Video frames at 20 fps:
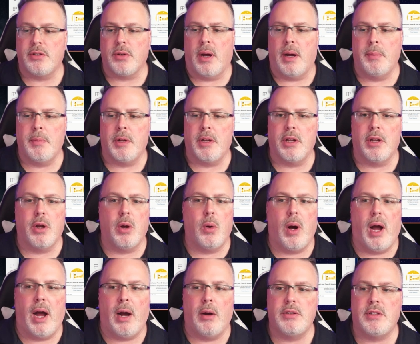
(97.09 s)
So I'm going to
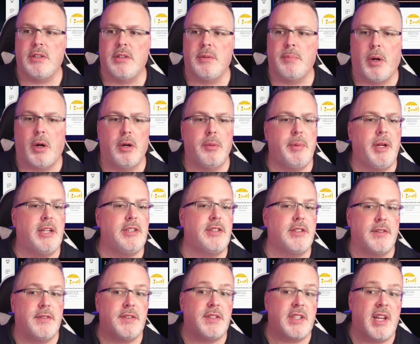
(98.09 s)
go out to the Power BI
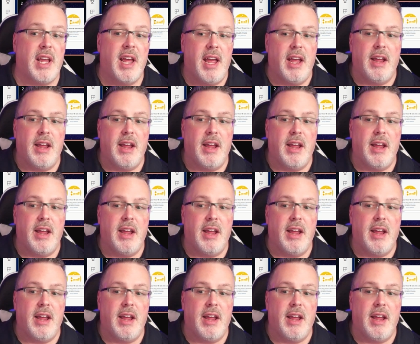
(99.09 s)
service